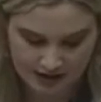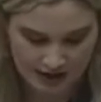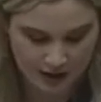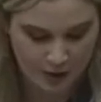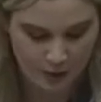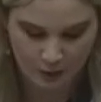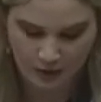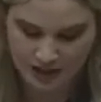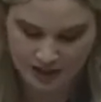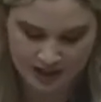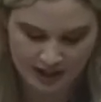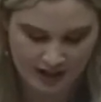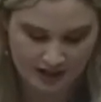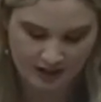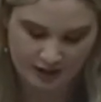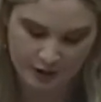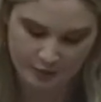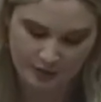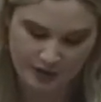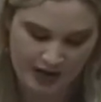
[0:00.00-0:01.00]
and only then
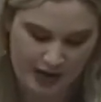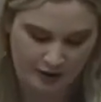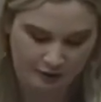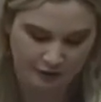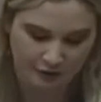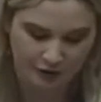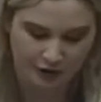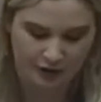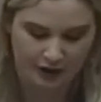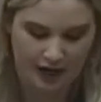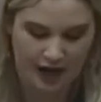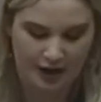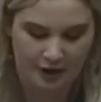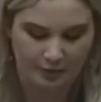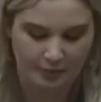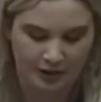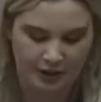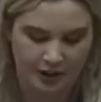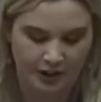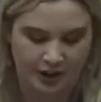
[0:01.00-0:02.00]
can we have real
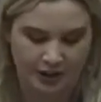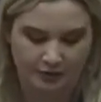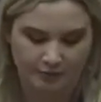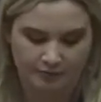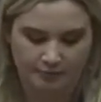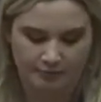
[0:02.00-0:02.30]
accountability.